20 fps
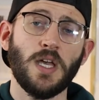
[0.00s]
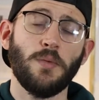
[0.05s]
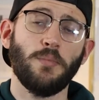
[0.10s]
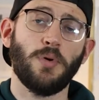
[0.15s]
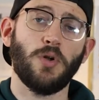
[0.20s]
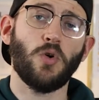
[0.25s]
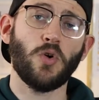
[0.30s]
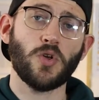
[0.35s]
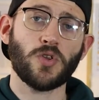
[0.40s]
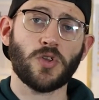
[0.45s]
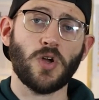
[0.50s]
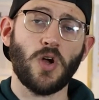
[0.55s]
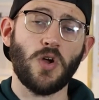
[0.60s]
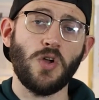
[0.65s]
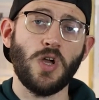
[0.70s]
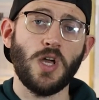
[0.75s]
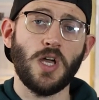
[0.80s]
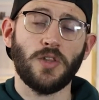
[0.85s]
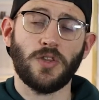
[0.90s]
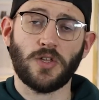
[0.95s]
but
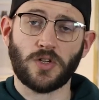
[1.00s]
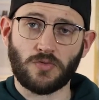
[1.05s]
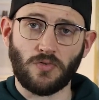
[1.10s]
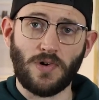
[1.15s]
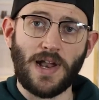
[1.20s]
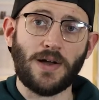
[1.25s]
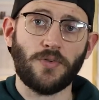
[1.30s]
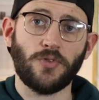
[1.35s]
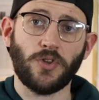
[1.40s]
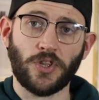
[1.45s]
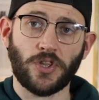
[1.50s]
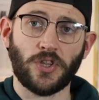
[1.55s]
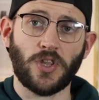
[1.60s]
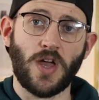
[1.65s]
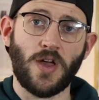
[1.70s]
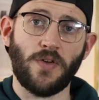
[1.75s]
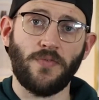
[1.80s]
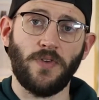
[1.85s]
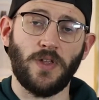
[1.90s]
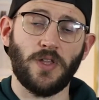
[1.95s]
also the ground
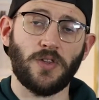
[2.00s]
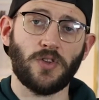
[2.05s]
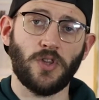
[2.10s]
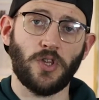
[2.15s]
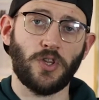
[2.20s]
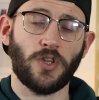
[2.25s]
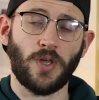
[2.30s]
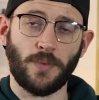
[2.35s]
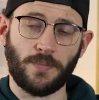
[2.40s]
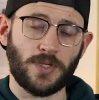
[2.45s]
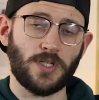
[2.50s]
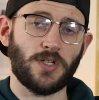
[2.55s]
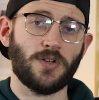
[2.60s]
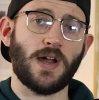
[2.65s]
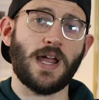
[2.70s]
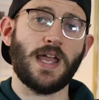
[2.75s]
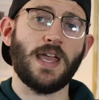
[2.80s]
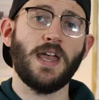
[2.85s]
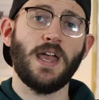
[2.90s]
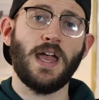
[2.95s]
surface, the
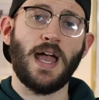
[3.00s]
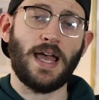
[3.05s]
substrate,